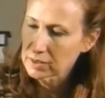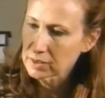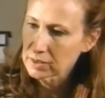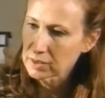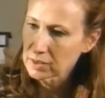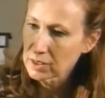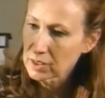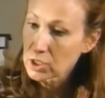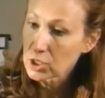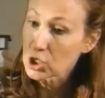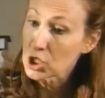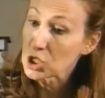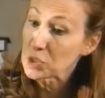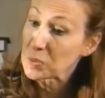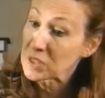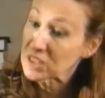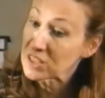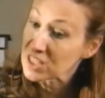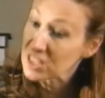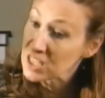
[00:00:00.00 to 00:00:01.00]
What? She's
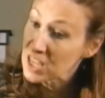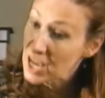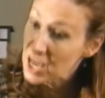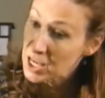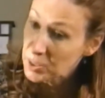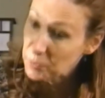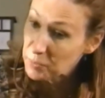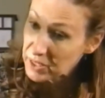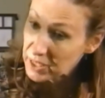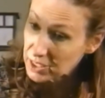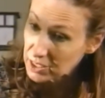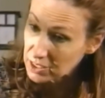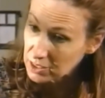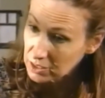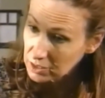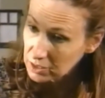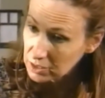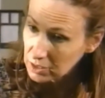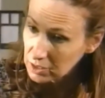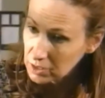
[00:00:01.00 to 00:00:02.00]
been snake bit.
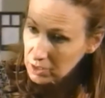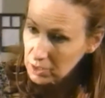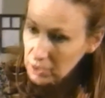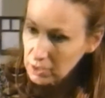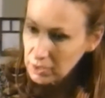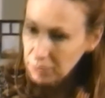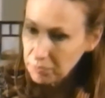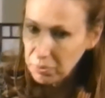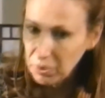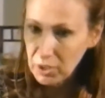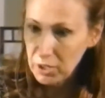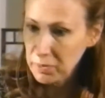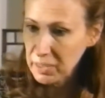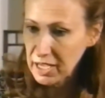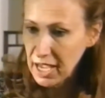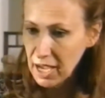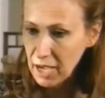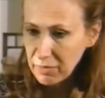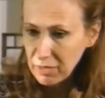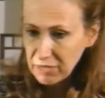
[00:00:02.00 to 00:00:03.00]
Where is she?
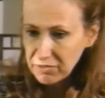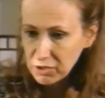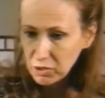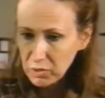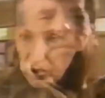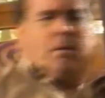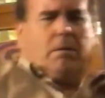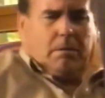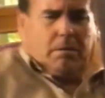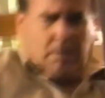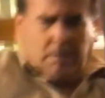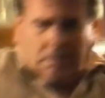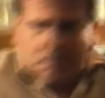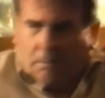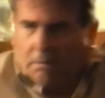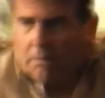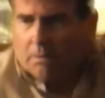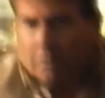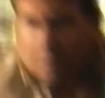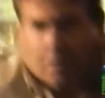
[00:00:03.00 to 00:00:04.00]
Birmingham. They flew her to the
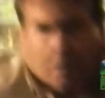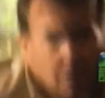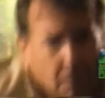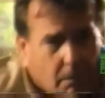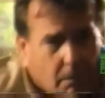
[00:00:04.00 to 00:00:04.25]
hospital there.